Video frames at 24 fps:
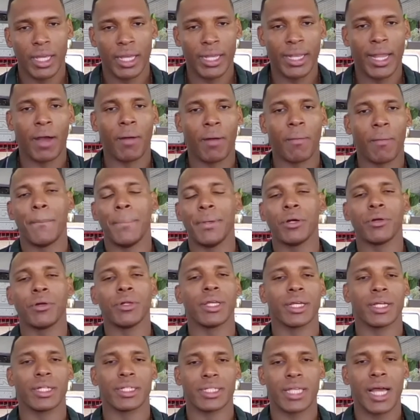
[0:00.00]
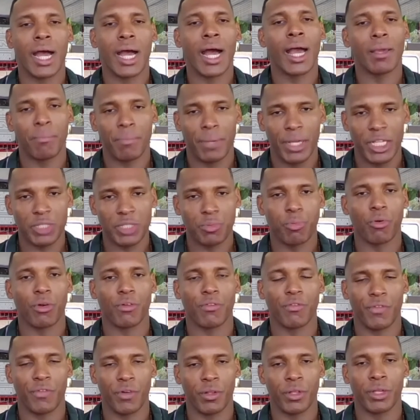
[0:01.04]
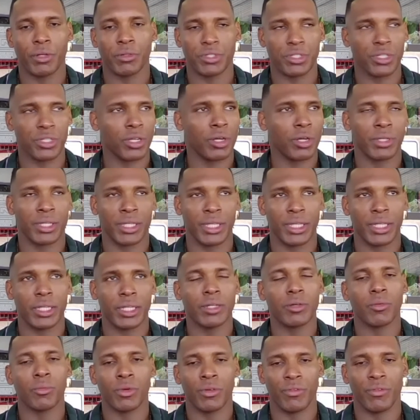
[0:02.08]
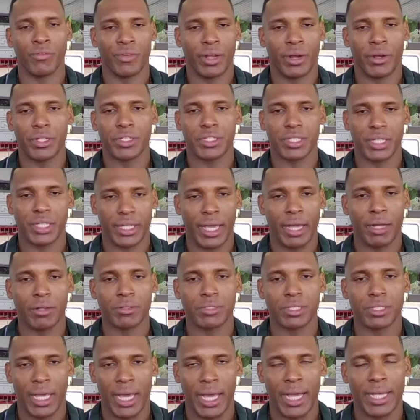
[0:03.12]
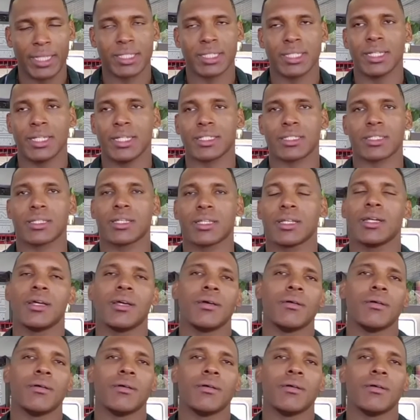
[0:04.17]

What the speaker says: and now building a time-based portfolio to go get it with various accounts and assets,